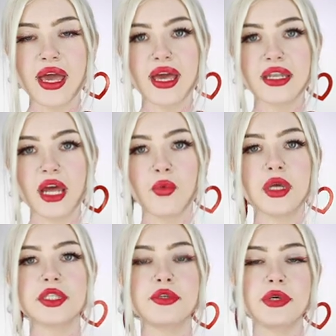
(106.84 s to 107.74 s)
And I
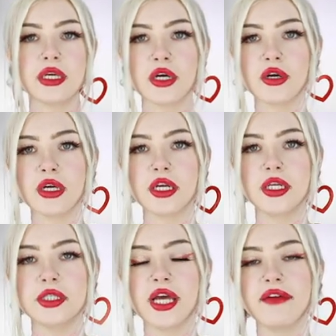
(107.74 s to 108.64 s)
want to
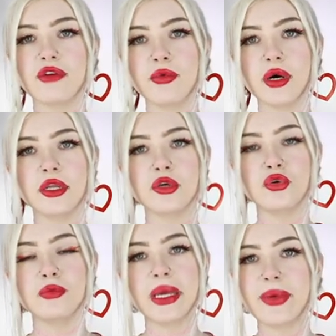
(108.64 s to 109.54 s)
encourage everyone
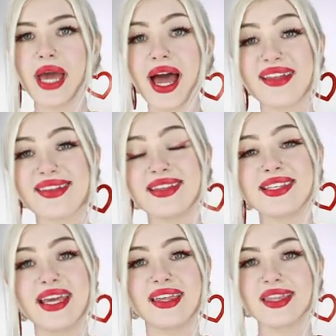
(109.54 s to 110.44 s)
who maybe hasn't
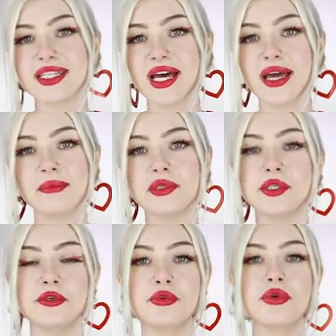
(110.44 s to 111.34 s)
taken the time
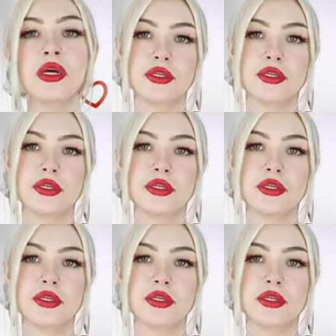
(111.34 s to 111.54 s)
to